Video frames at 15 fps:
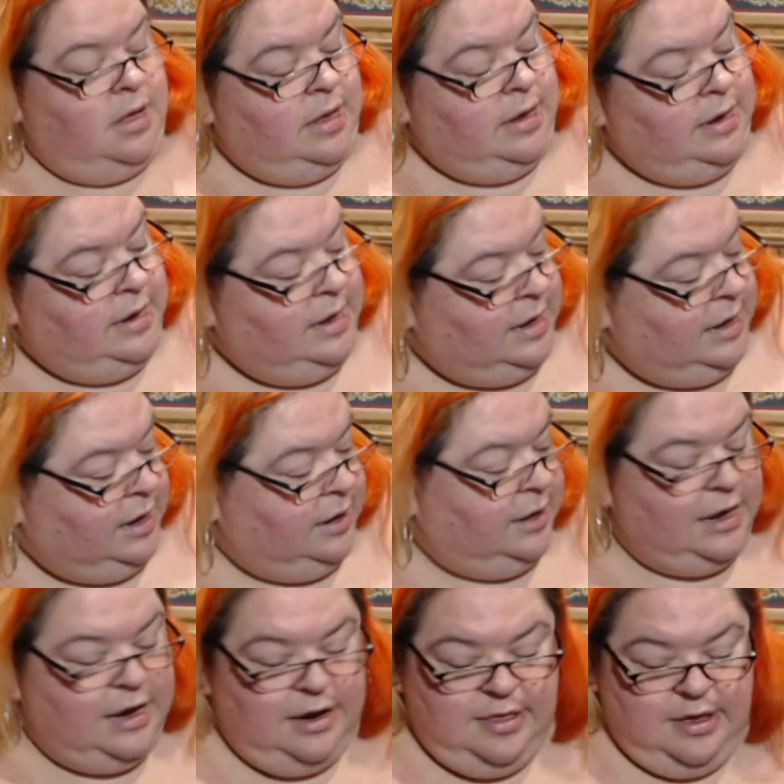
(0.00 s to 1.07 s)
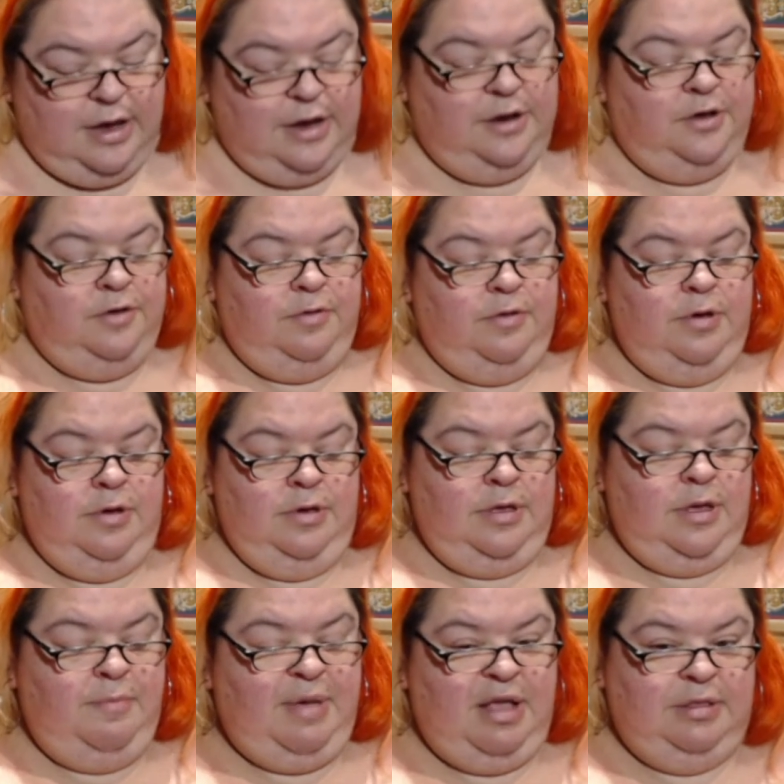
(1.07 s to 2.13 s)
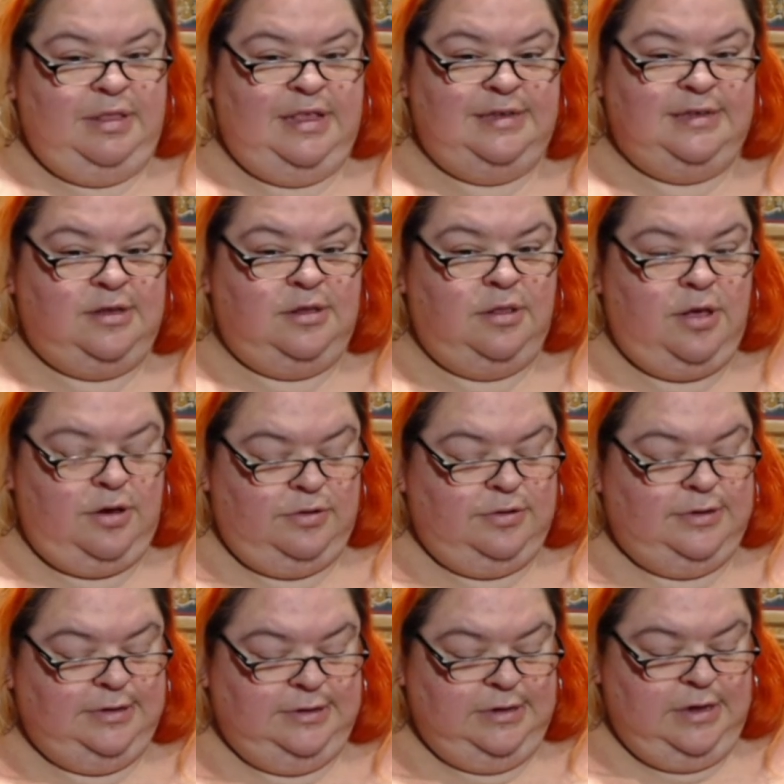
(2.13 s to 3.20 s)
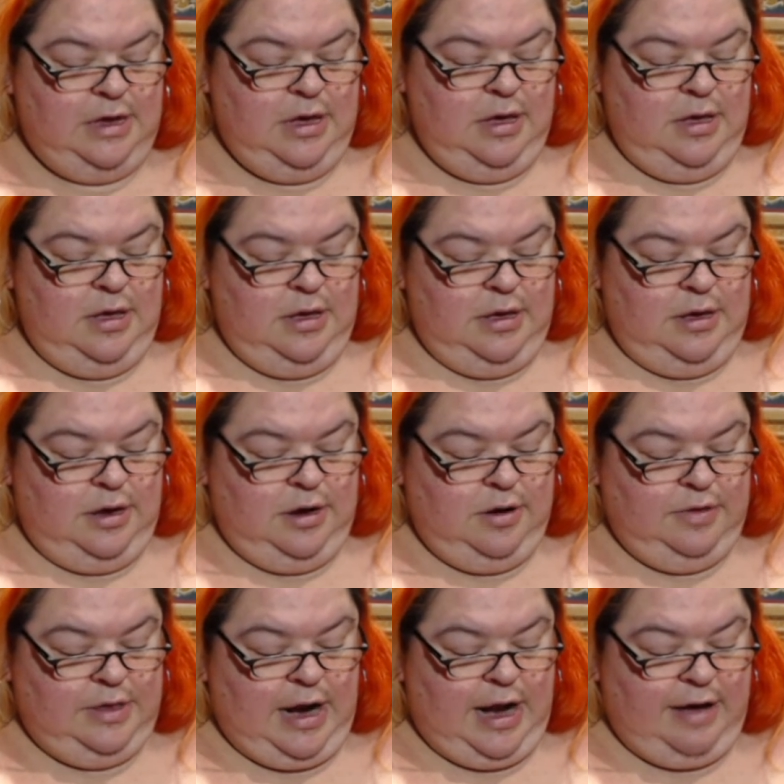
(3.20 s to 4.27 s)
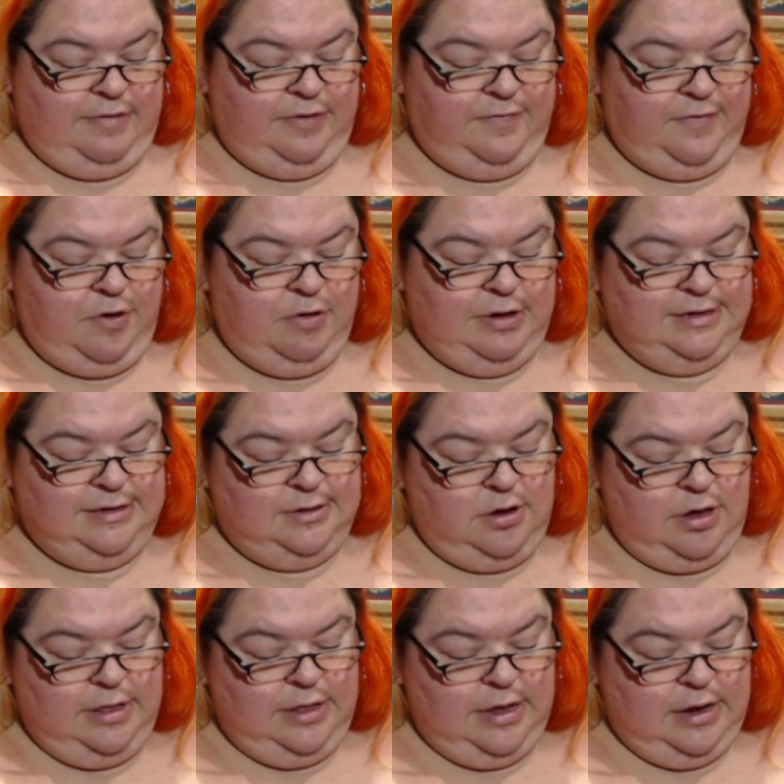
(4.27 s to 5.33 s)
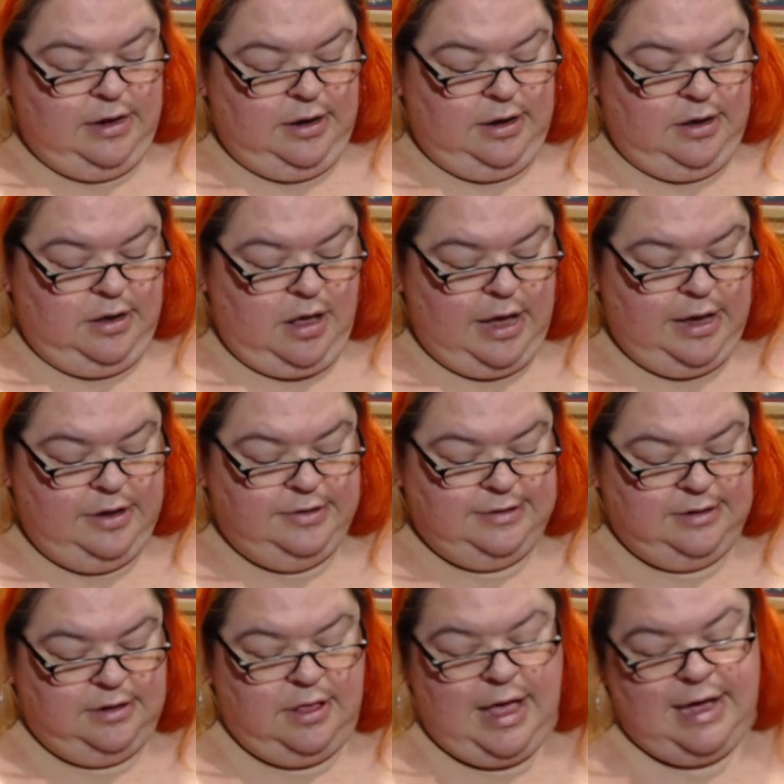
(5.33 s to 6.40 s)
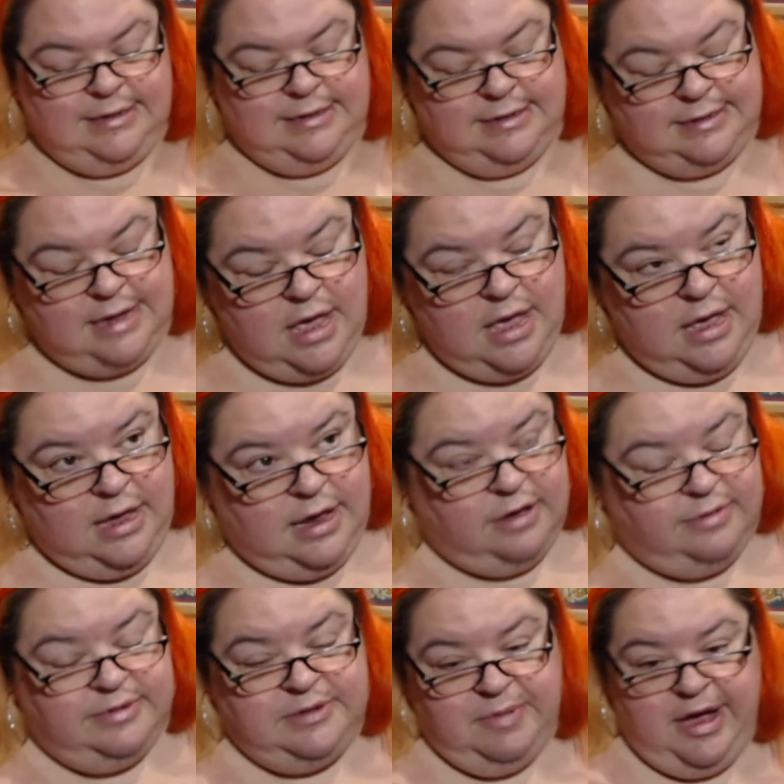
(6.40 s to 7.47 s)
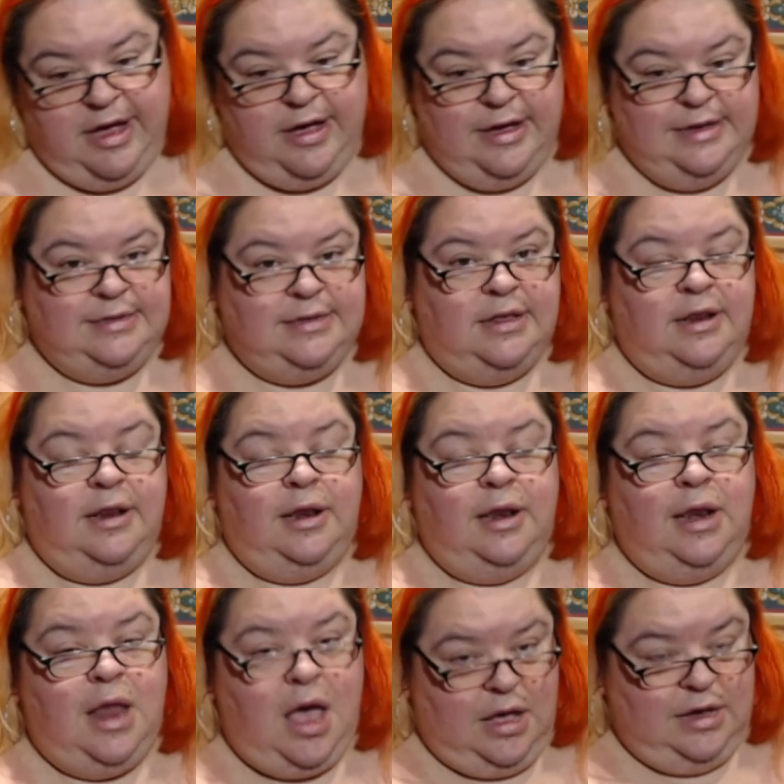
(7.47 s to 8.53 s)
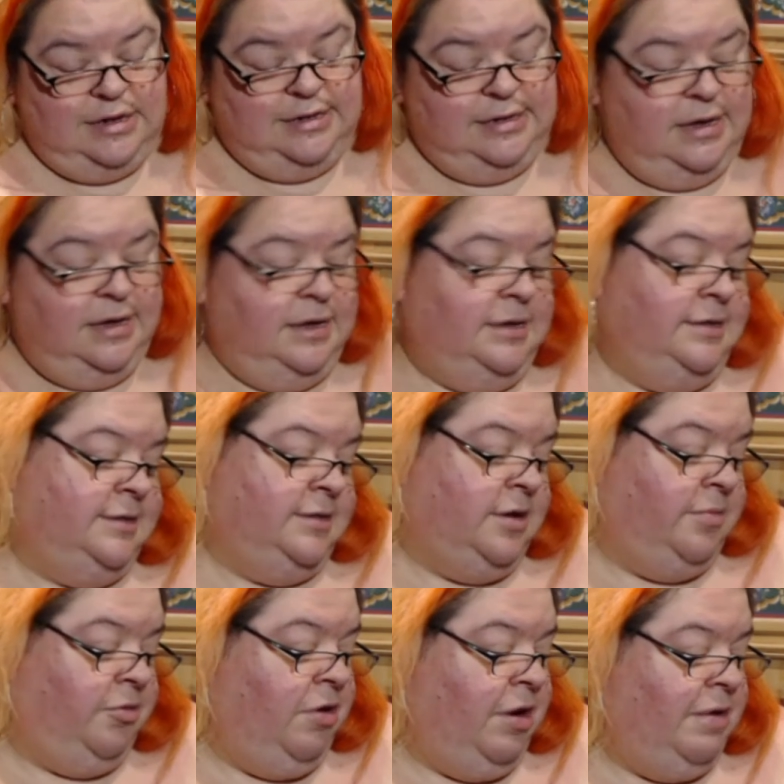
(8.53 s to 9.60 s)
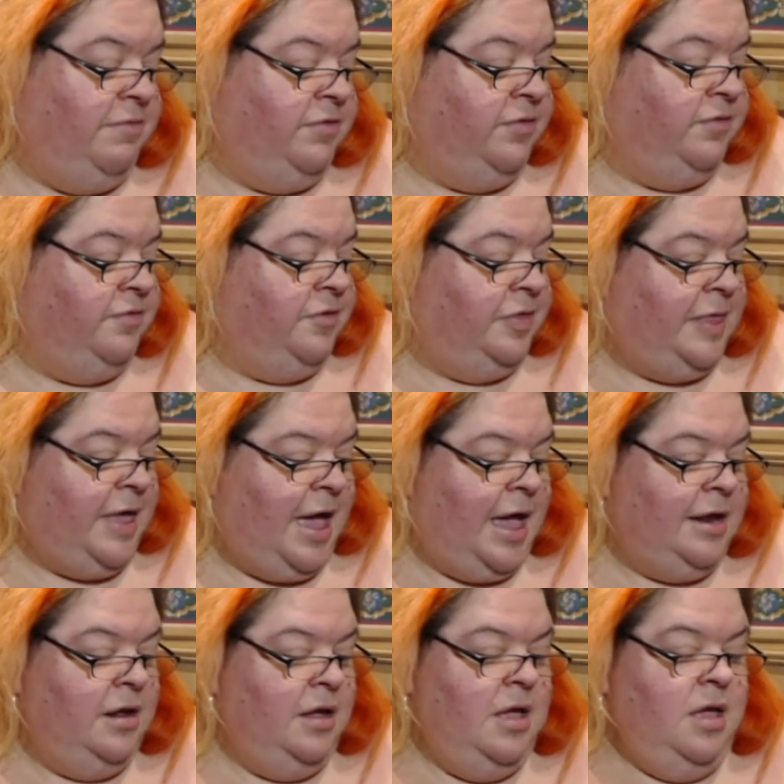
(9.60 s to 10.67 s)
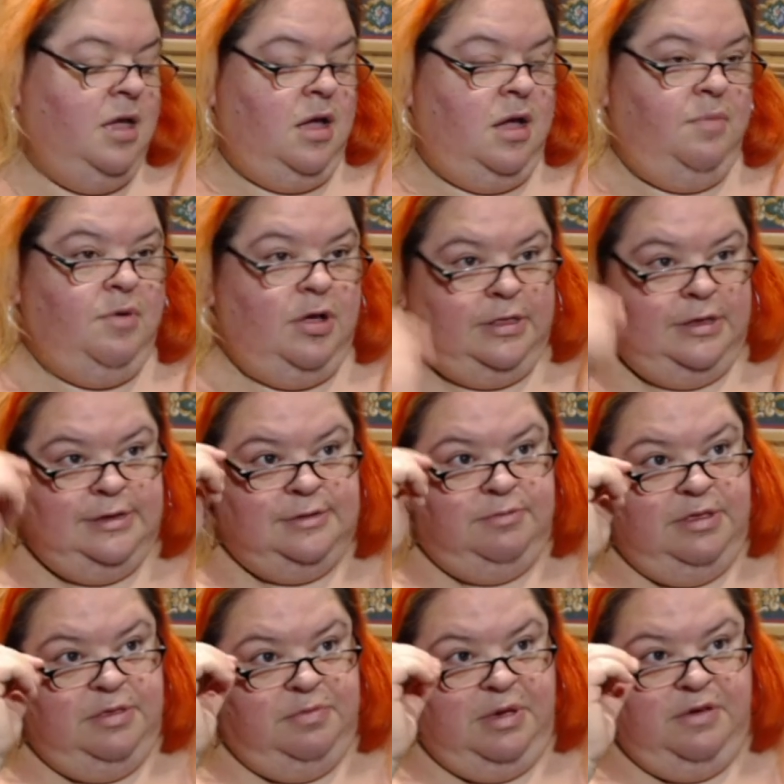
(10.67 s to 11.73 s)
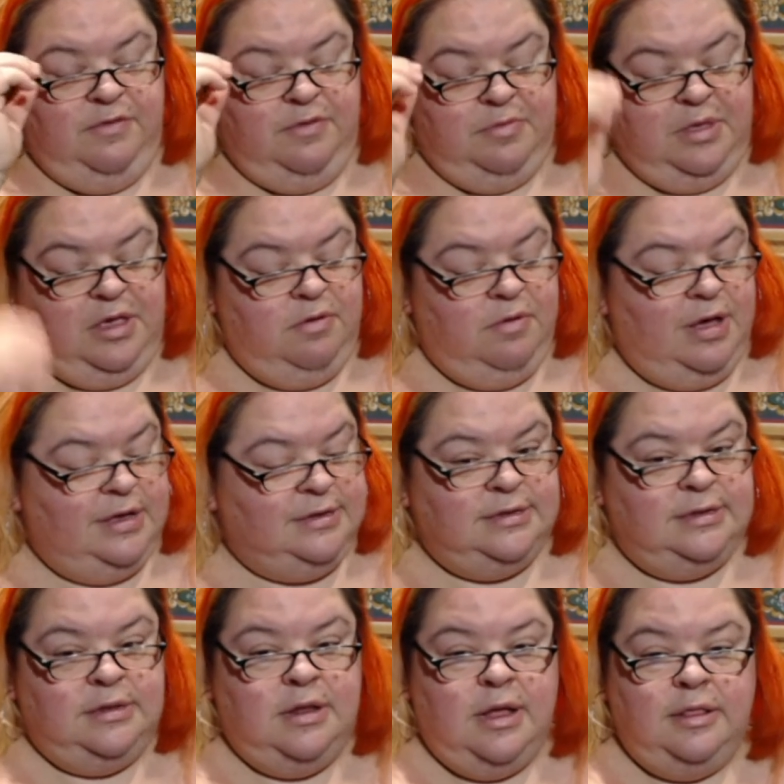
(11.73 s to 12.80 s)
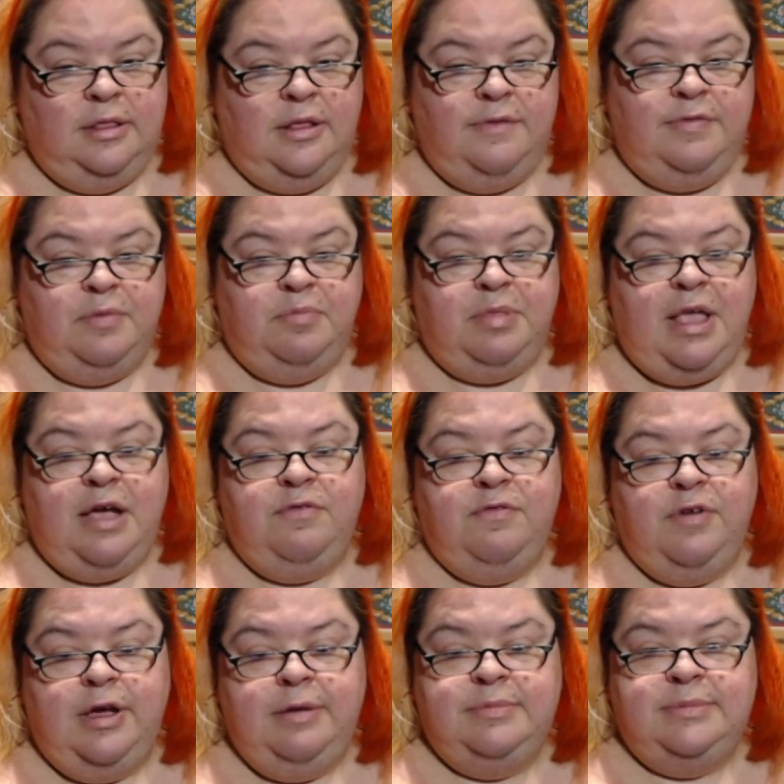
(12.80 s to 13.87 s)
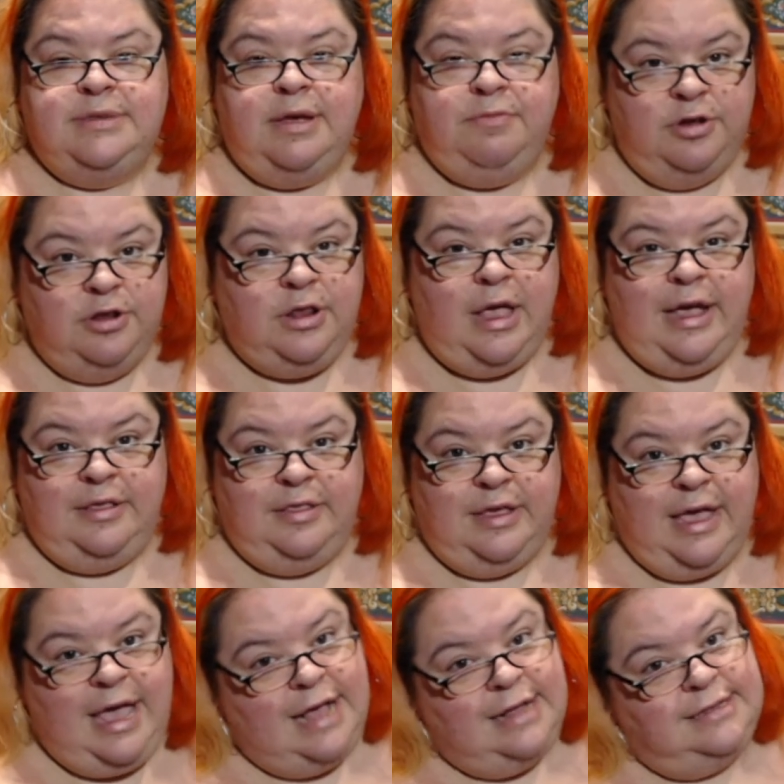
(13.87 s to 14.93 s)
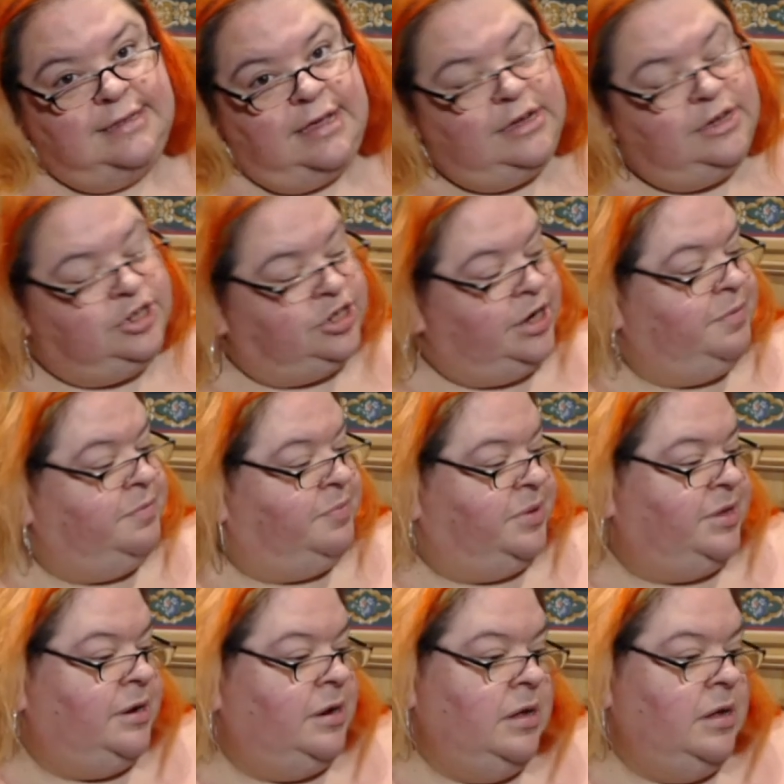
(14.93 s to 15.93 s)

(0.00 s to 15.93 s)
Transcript: knitting, anything I do about this close, that I have to focus on, then I use the glasses. Helps my eyes a lot. So I'm grateful for that. I brought these with me from the US, and I love the black frames. I would like the cat's eye shape, but